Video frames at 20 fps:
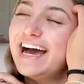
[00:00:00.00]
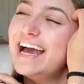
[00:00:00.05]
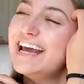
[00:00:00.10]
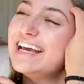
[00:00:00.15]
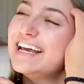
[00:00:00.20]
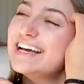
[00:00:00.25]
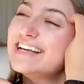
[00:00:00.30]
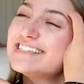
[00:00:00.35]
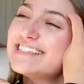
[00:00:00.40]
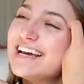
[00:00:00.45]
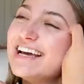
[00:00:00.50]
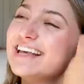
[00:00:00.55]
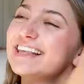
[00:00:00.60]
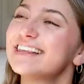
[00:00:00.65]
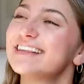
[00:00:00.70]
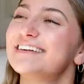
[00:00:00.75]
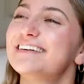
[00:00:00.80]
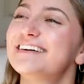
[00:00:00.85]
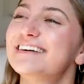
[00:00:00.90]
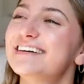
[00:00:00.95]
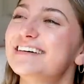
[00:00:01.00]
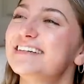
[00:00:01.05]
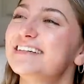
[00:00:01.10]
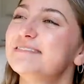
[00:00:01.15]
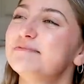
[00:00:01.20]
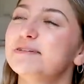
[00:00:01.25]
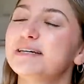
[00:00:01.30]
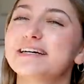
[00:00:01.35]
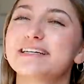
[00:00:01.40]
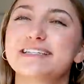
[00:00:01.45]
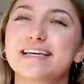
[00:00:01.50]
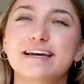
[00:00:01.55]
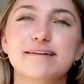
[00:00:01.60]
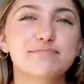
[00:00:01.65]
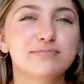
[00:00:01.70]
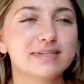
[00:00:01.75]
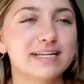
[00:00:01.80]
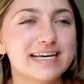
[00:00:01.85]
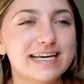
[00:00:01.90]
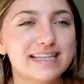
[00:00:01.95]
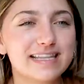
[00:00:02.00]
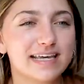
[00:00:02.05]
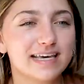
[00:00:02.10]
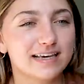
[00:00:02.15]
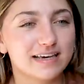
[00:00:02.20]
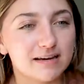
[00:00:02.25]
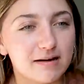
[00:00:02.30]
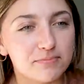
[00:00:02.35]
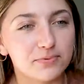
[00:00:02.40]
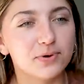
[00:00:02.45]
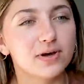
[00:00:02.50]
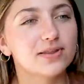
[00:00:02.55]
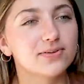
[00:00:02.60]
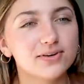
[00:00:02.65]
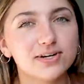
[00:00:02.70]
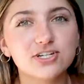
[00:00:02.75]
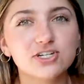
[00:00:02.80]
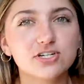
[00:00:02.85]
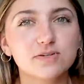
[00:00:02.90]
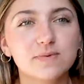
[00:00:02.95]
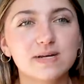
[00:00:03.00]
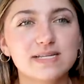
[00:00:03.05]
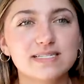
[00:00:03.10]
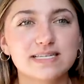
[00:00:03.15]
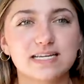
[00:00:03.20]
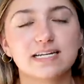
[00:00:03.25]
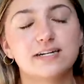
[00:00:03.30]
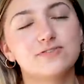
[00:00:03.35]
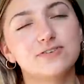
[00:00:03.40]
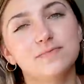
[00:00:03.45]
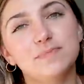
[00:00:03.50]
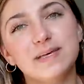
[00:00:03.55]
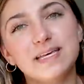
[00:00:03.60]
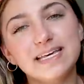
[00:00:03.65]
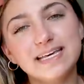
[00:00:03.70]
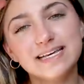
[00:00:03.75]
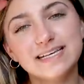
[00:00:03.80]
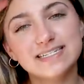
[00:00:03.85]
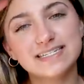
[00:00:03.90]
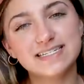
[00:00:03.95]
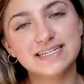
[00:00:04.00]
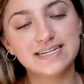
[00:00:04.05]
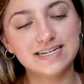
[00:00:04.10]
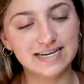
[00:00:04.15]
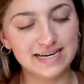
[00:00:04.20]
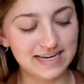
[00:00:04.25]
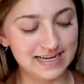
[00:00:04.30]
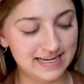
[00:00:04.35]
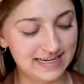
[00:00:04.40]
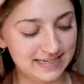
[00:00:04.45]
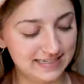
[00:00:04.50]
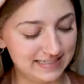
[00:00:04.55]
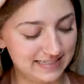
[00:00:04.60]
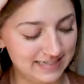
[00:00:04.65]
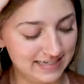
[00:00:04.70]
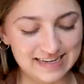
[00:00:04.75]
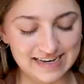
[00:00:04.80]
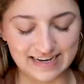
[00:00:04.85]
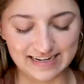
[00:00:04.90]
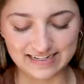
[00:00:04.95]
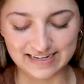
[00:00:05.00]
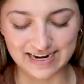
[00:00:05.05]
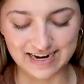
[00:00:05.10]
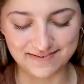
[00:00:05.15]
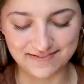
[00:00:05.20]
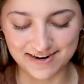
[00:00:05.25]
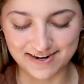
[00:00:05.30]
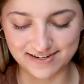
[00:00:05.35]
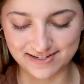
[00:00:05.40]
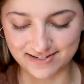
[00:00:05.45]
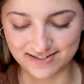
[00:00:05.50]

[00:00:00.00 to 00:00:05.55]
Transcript: I guess I thought because I played like a couple other instruments that it would be easy, and yeah, now I